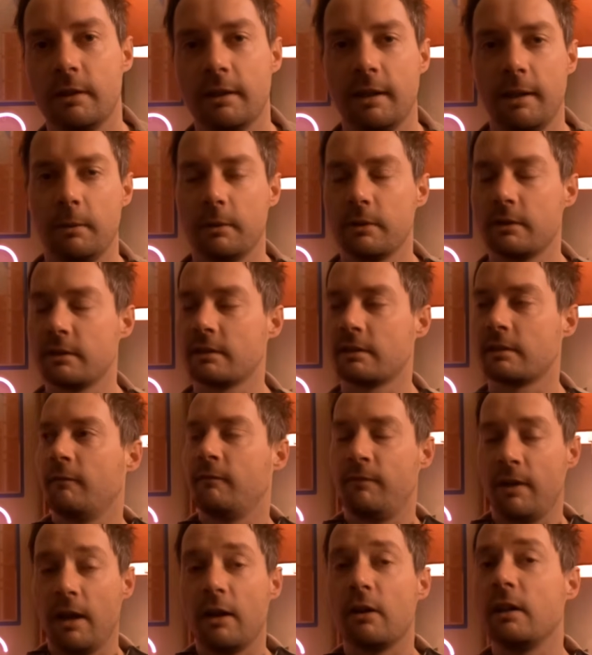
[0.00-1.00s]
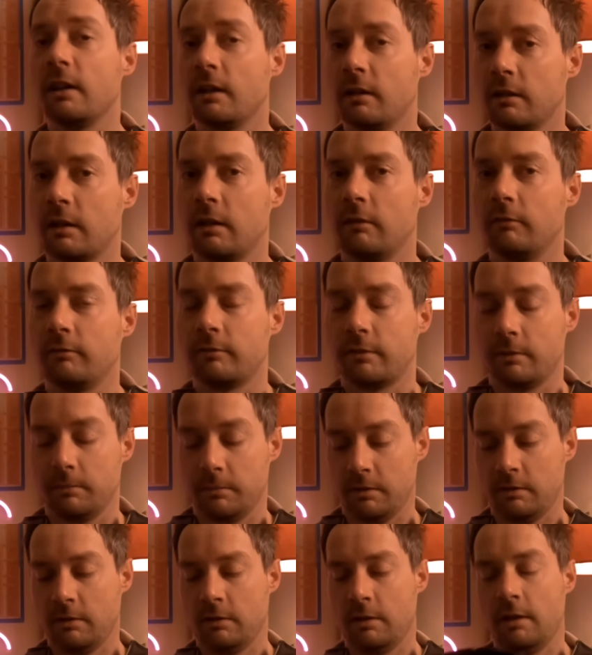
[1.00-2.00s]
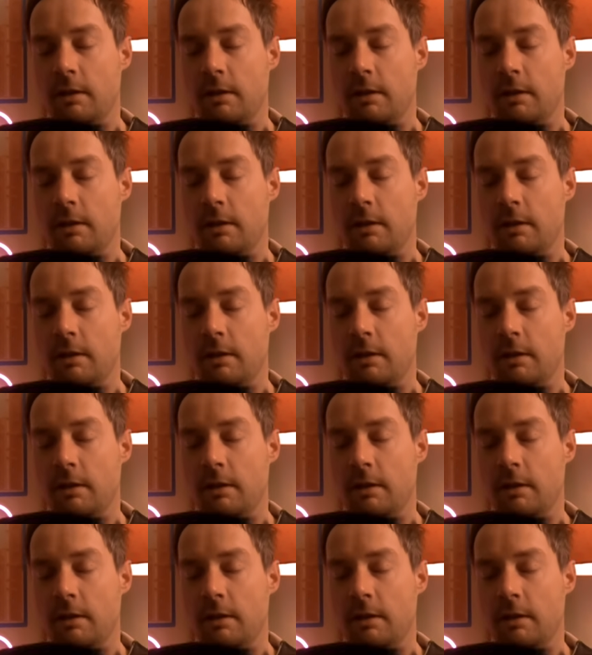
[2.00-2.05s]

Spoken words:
They were just very uncomfortable.